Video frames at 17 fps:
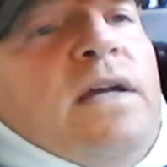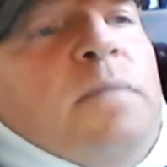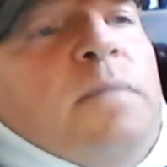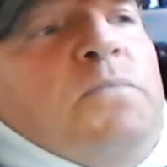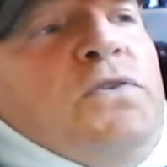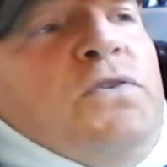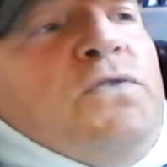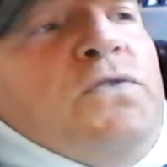
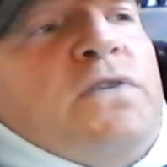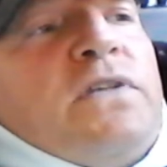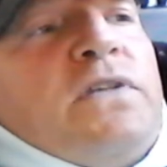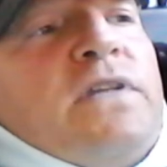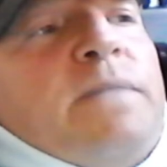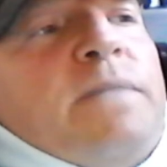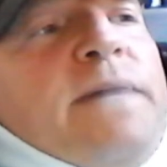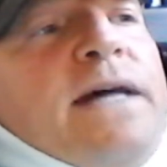music to
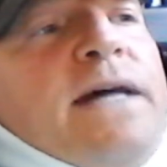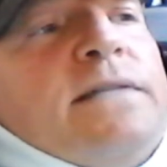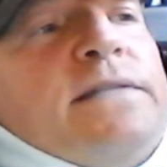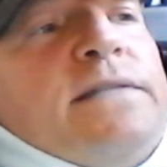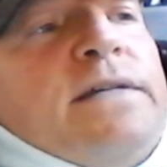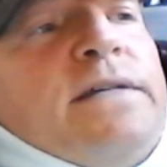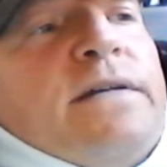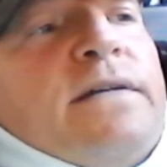the
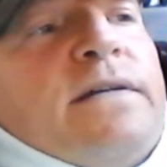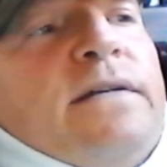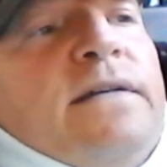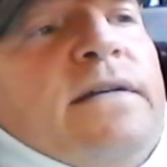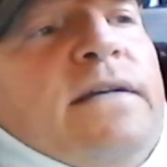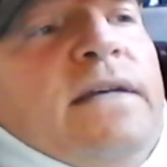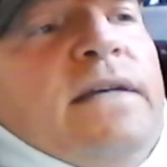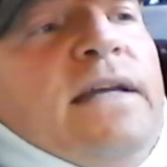man's ear,
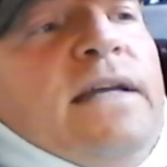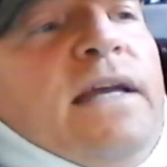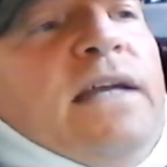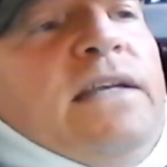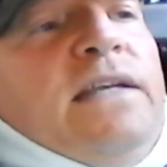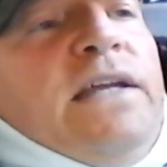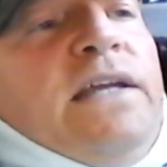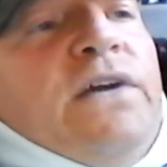
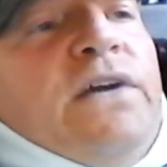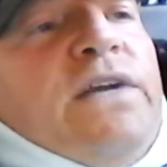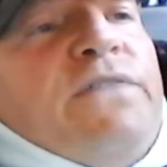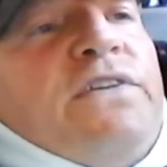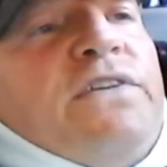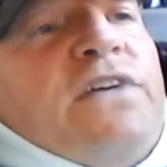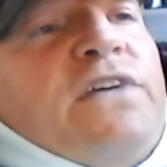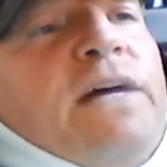endeared
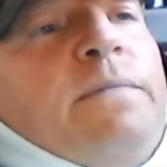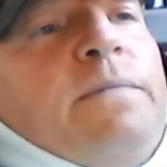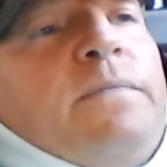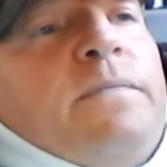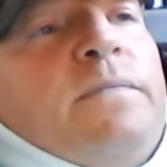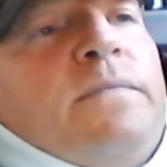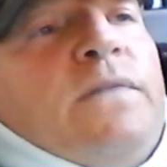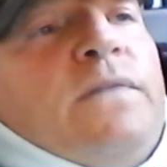every time
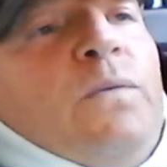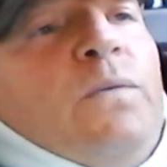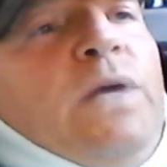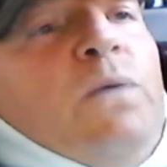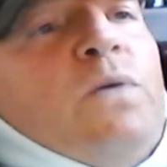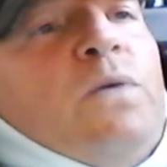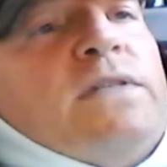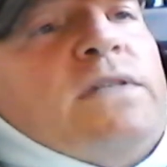the
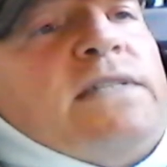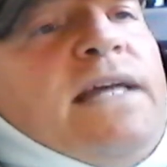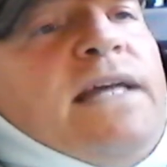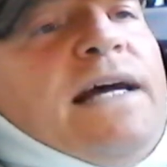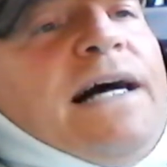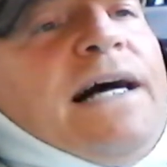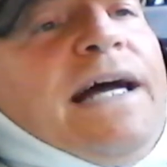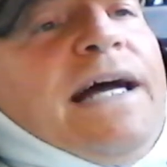wee ones say
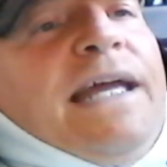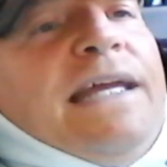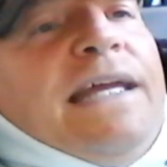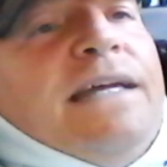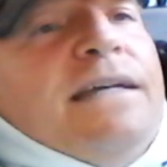aye,